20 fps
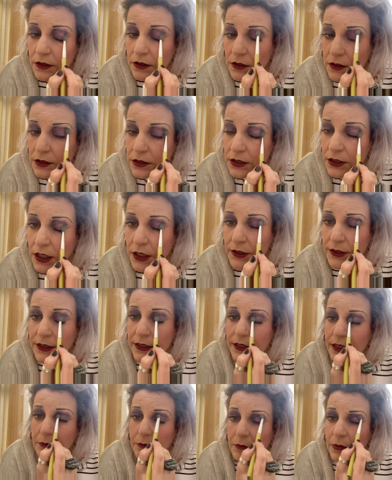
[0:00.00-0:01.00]
So
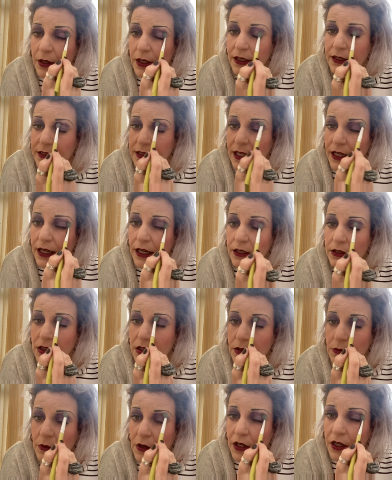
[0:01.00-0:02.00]
simple as that,
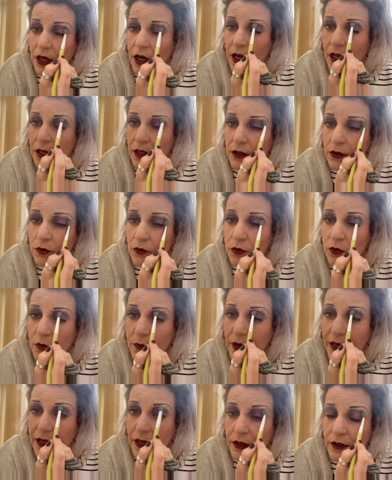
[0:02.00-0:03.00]
just one colour all the
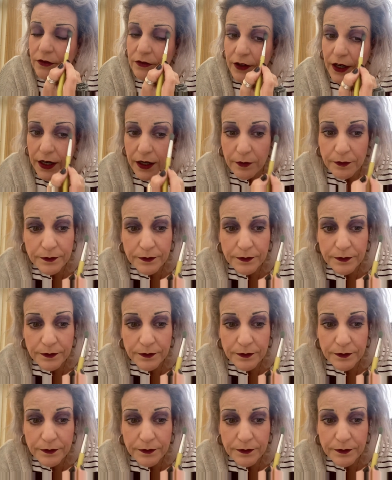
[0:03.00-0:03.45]
way over.